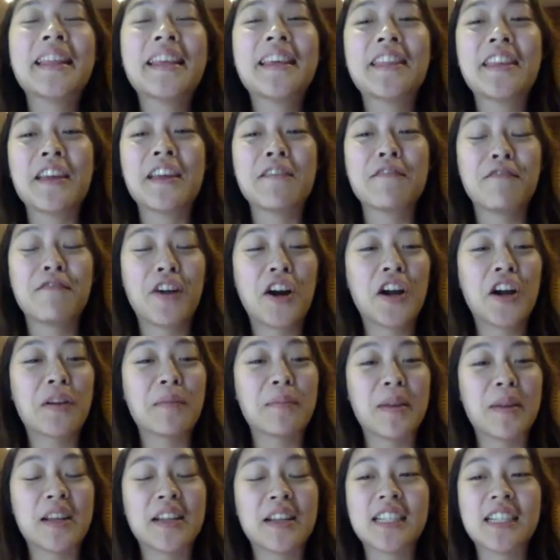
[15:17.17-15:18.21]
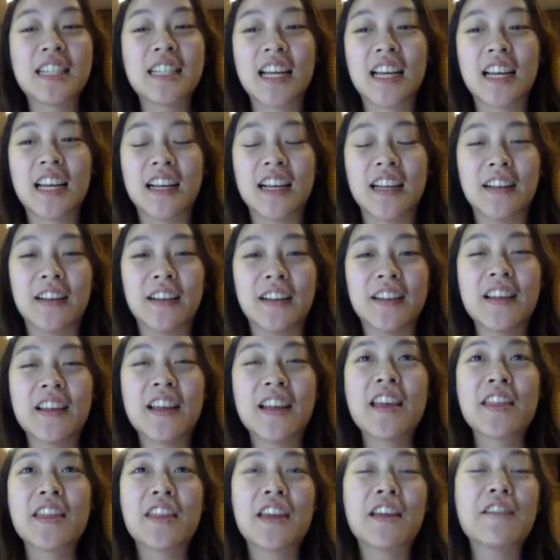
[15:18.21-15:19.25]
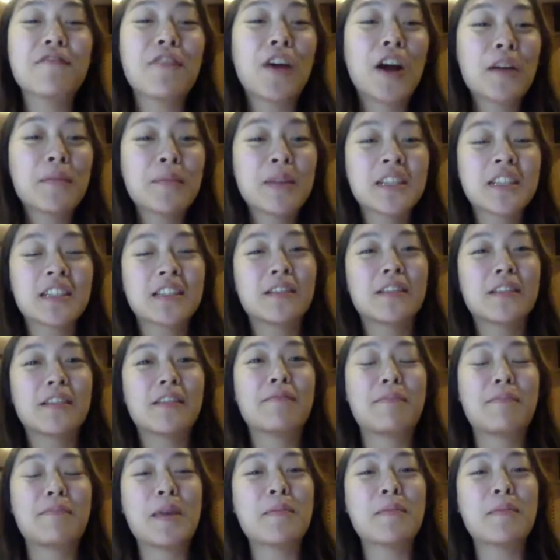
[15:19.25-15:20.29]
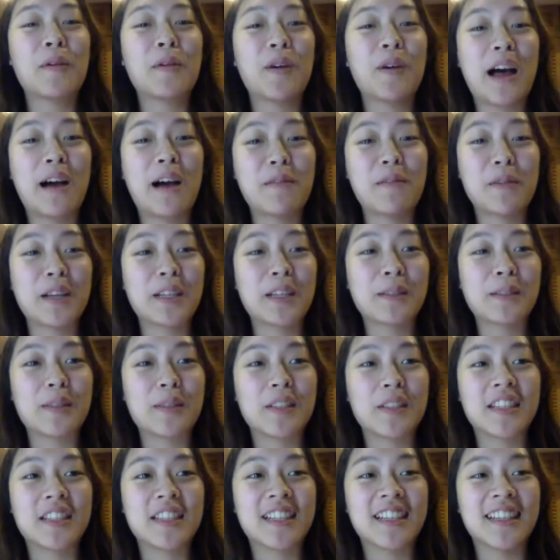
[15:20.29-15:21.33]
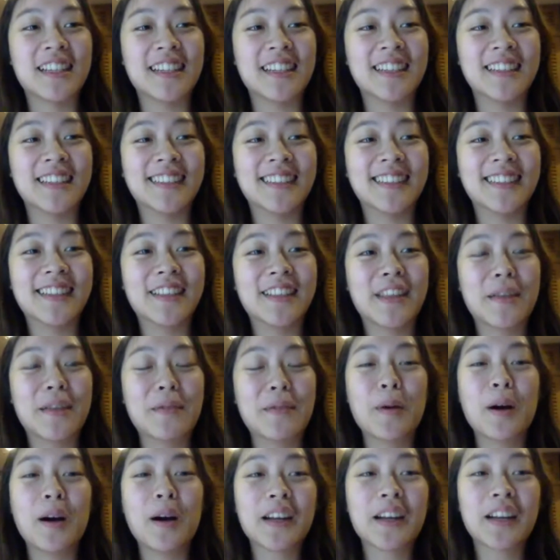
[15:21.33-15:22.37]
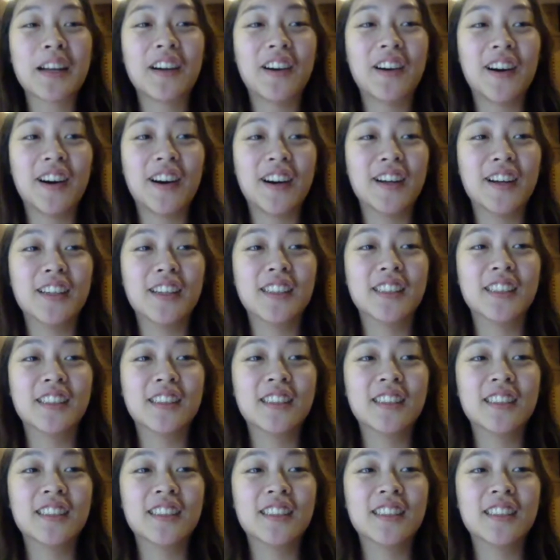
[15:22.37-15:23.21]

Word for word: the environment. Uh, the environment of people at Westminster, they work hard,